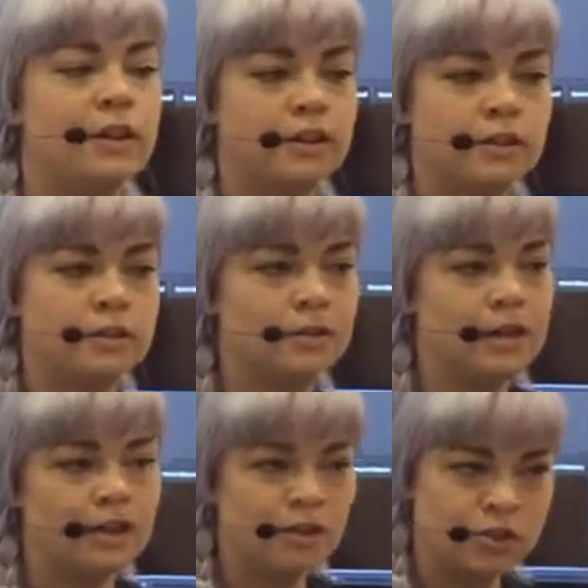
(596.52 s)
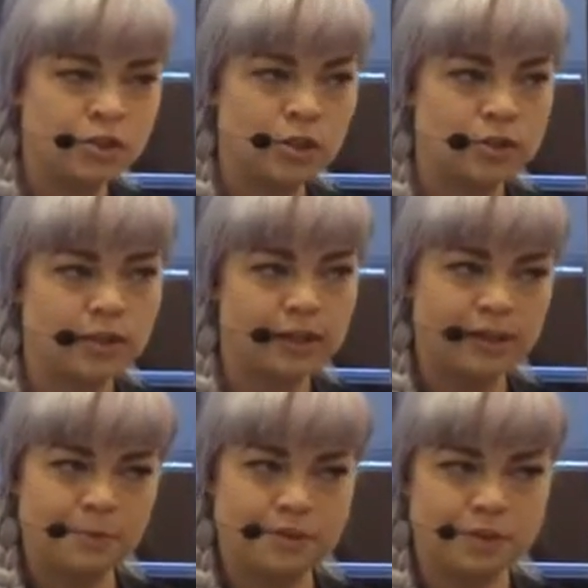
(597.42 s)
And I can show you like
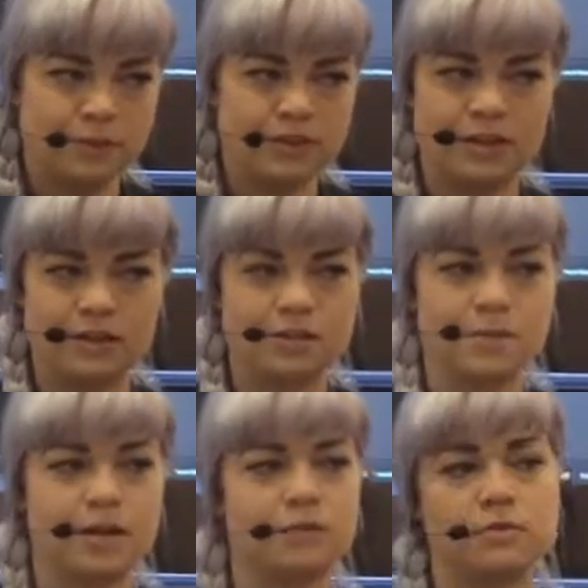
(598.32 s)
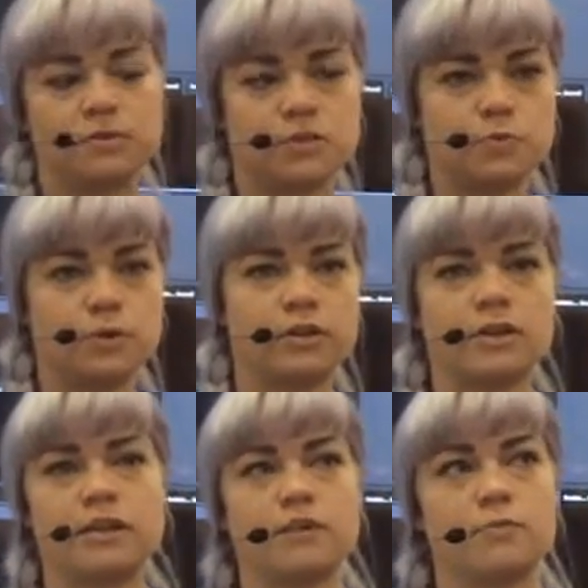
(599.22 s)
heaps of different things about just
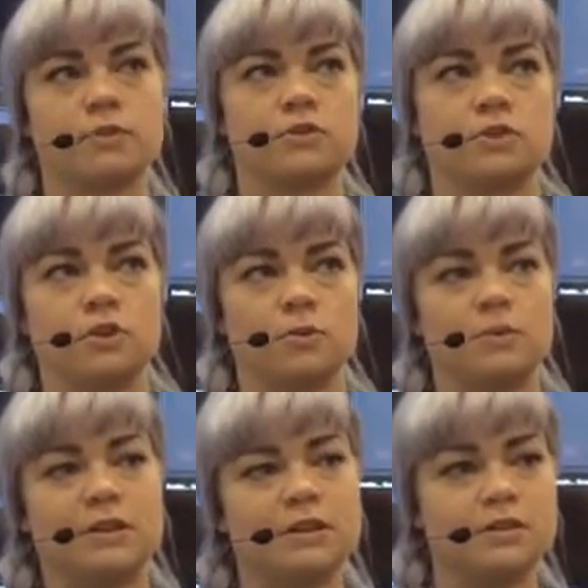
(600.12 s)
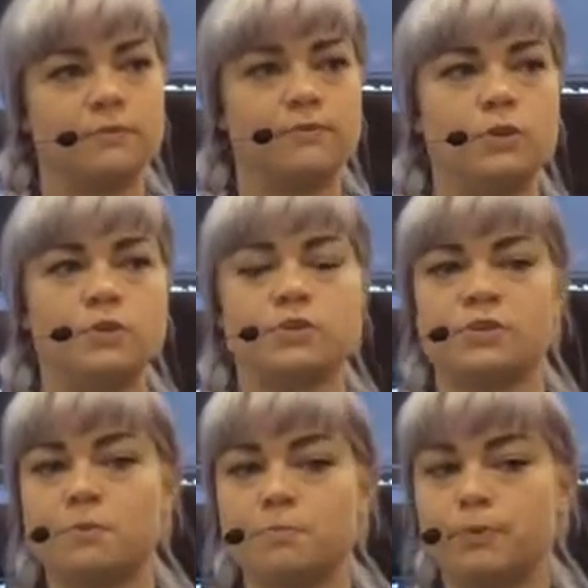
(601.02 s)
working in FMOD Studio, but there's a few
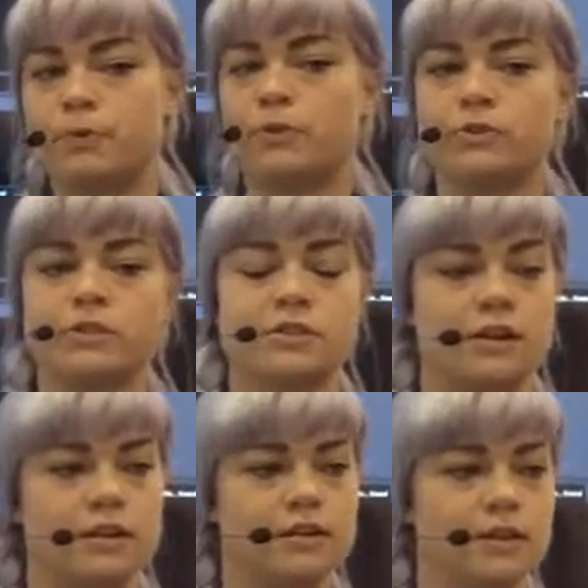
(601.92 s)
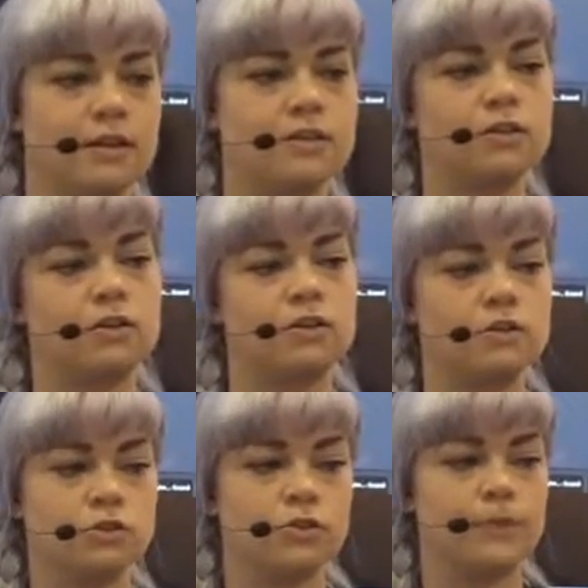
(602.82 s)
simple design things that you
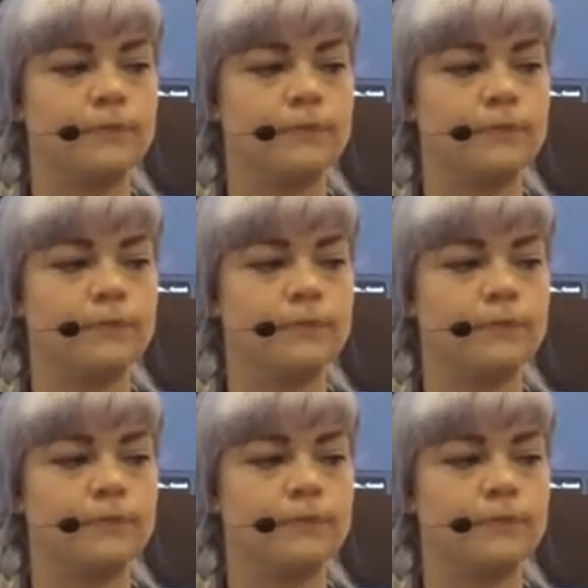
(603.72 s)
can do.